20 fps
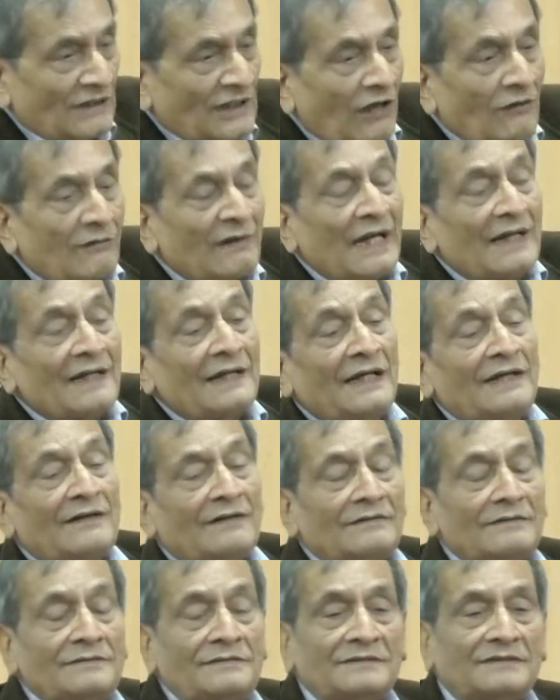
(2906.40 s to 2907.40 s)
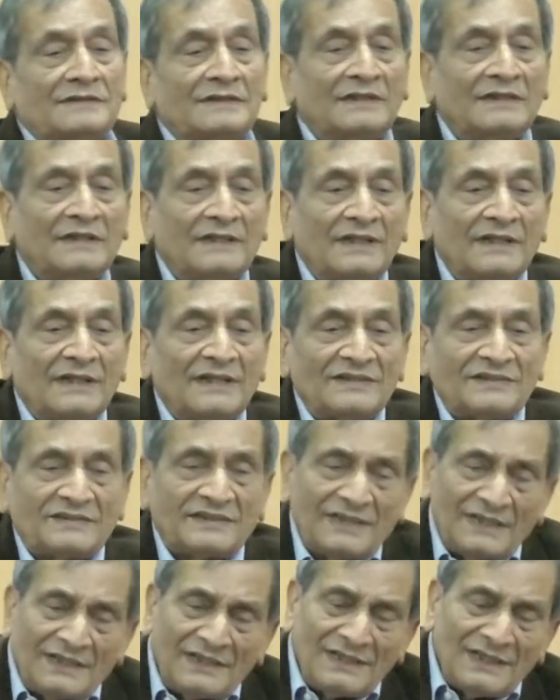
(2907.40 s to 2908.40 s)
Now I have
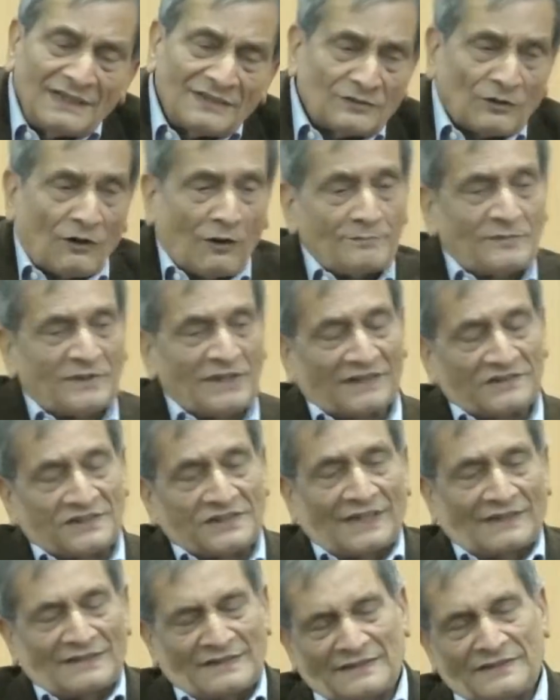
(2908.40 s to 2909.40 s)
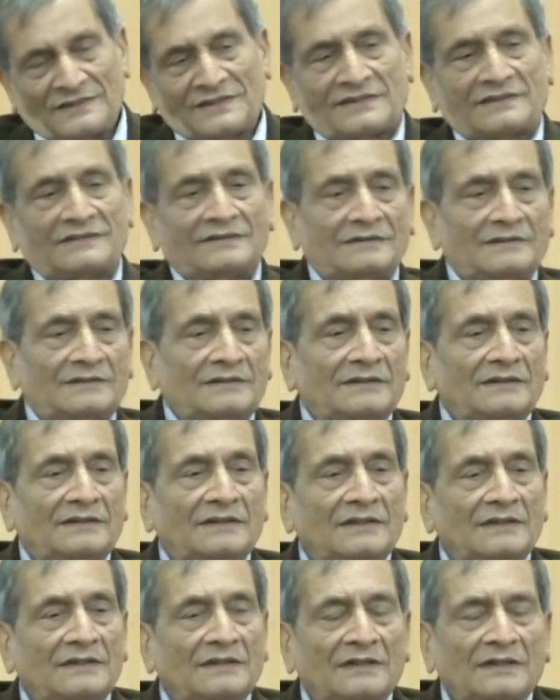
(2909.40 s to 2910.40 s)
serious objections.
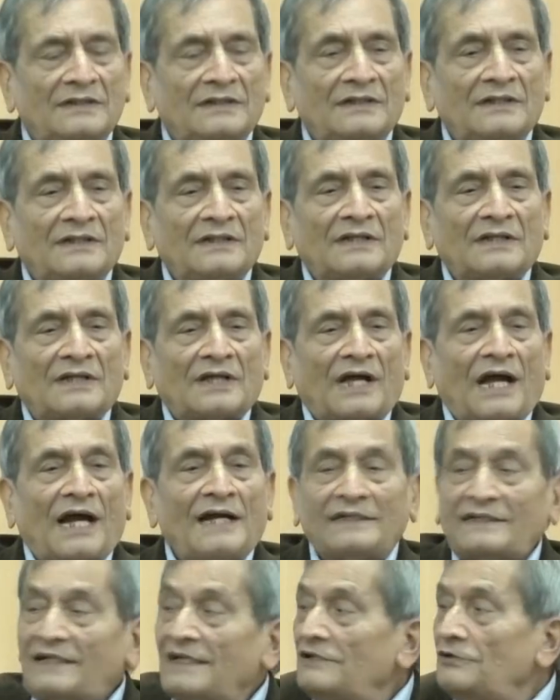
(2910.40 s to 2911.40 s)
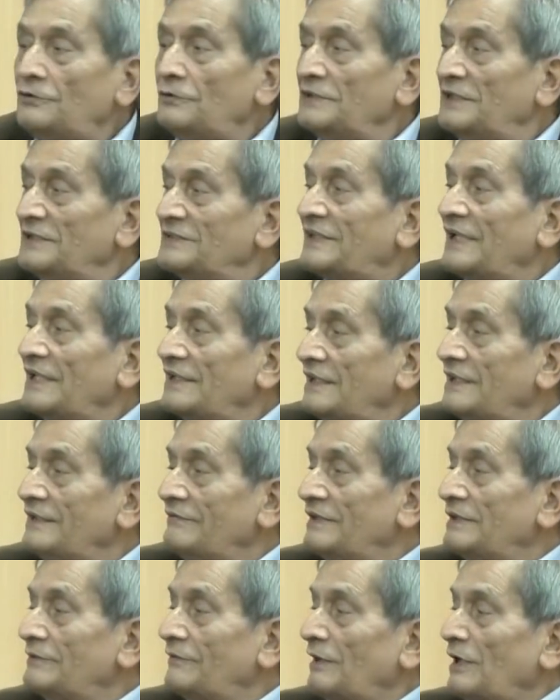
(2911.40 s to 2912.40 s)
I tend to
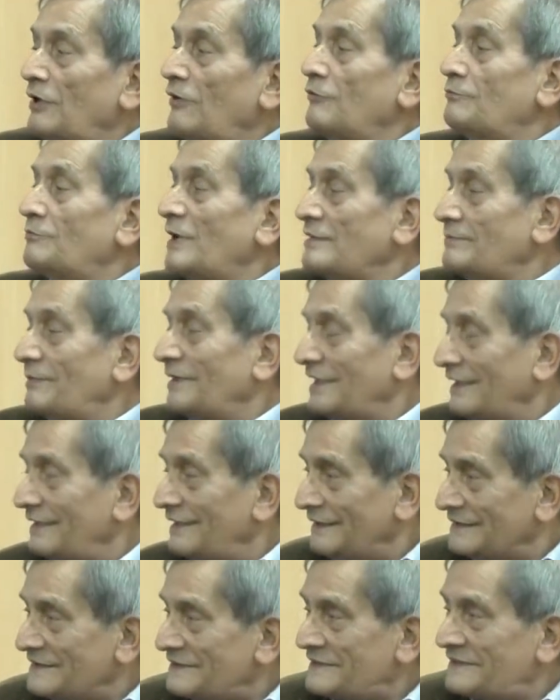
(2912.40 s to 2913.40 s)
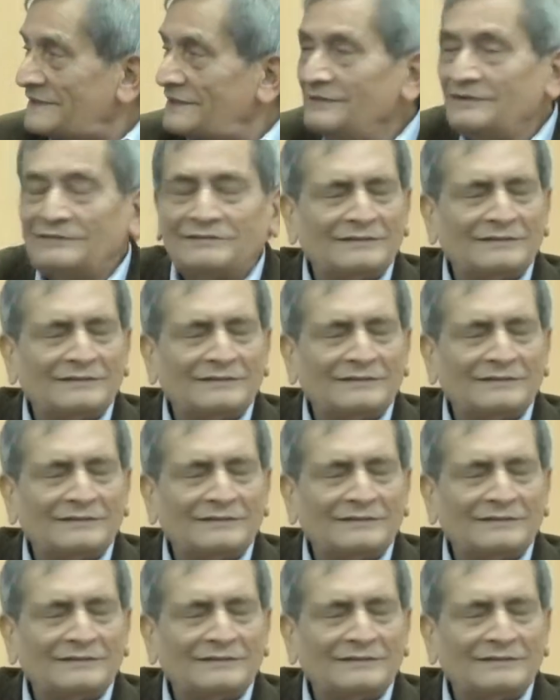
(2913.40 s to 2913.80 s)
disagree with one of my panelists.